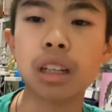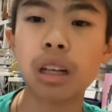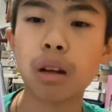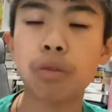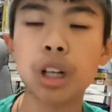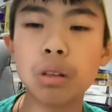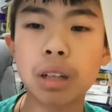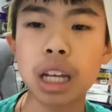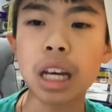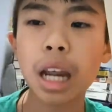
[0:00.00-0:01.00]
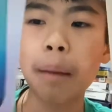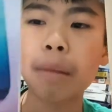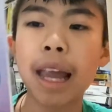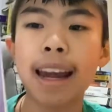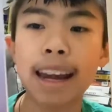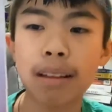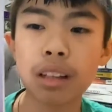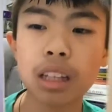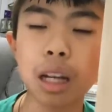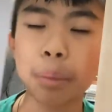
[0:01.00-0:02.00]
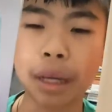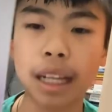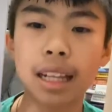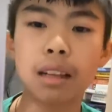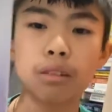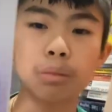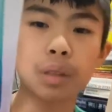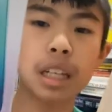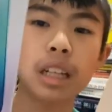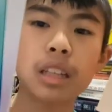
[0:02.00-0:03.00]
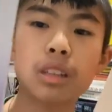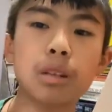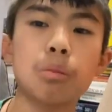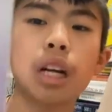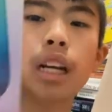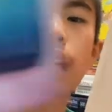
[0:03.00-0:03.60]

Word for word: and they follow a kid named Ned and how he stopped aliens from stealing his homework